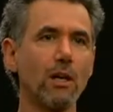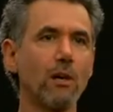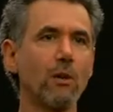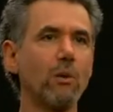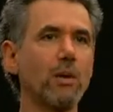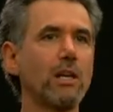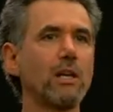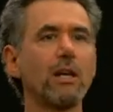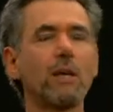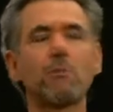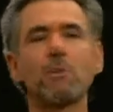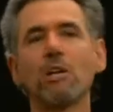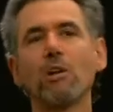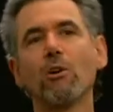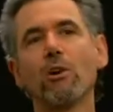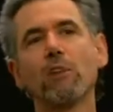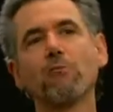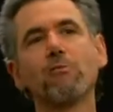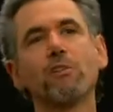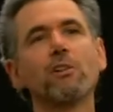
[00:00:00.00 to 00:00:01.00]
We kept
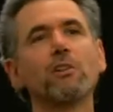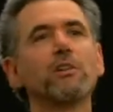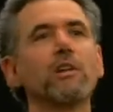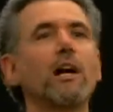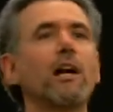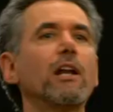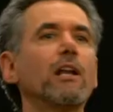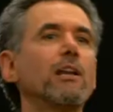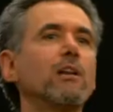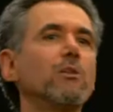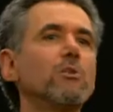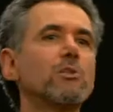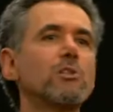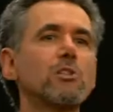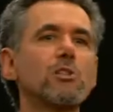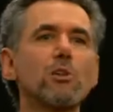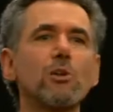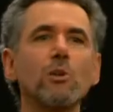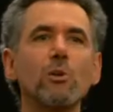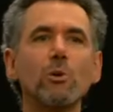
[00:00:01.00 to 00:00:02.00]
hearing Phil Donahue's
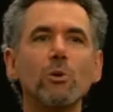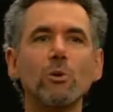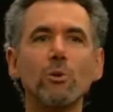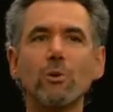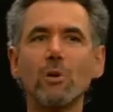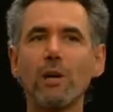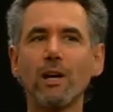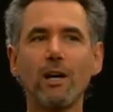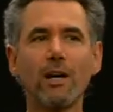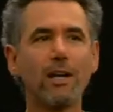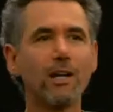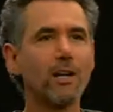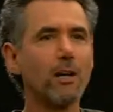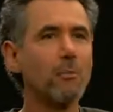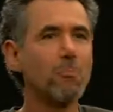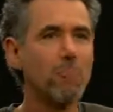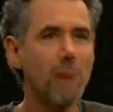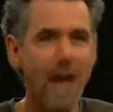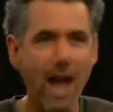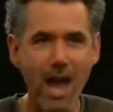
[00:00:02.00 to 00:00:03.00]
too
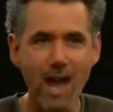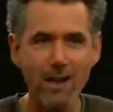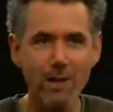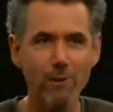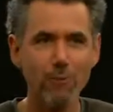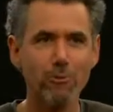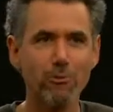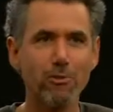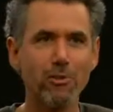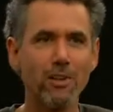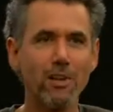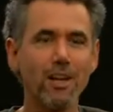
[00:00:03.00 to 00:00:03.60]
combative.